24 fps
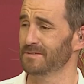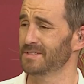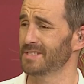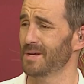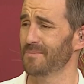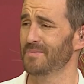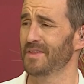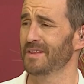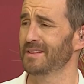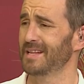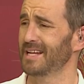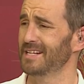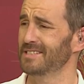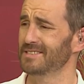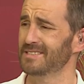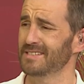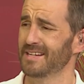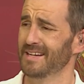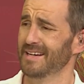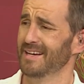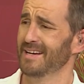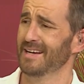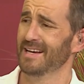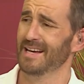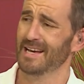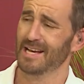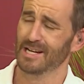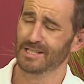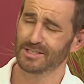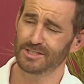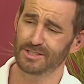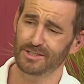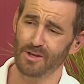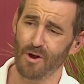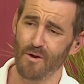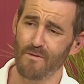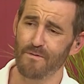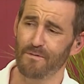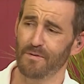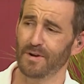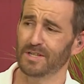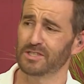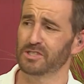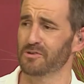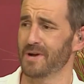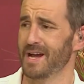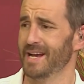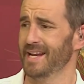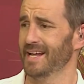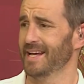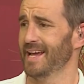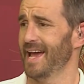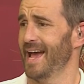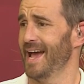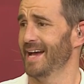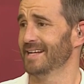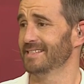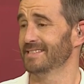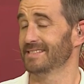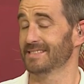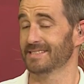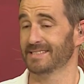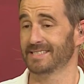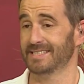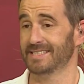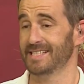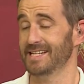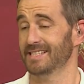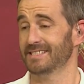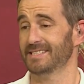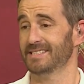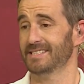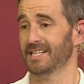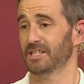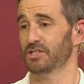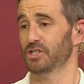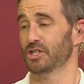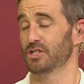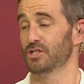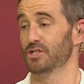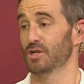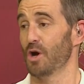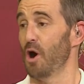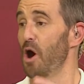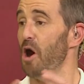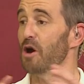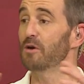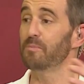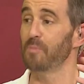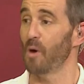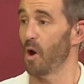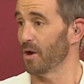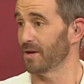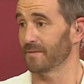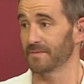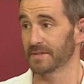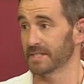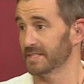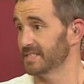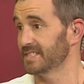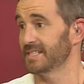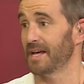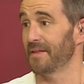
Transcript: out of something that is so frustrating and seen as such a dark part of the